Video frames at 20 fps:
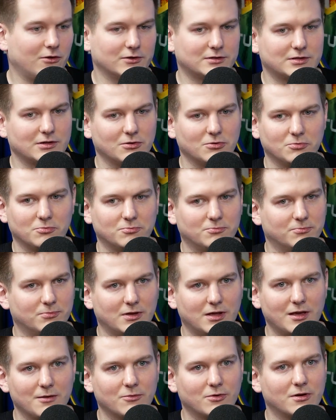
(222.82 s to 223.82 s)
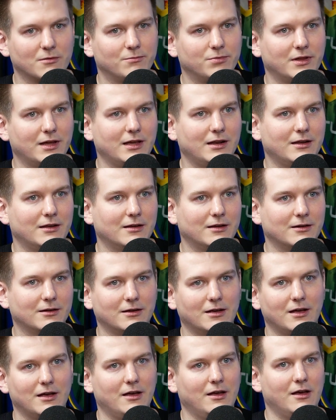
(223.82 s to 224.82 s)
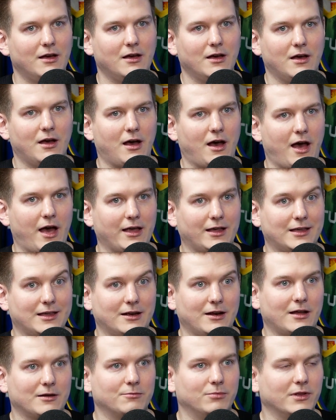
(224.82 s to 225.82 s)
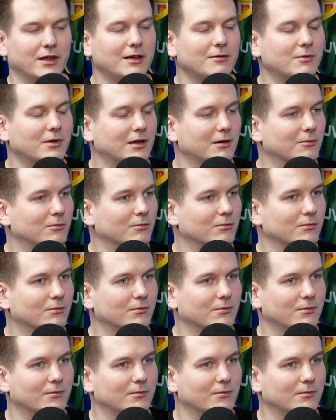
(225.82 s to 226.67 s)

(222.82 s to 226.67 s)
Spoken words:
also him complaining, I cannot blame him.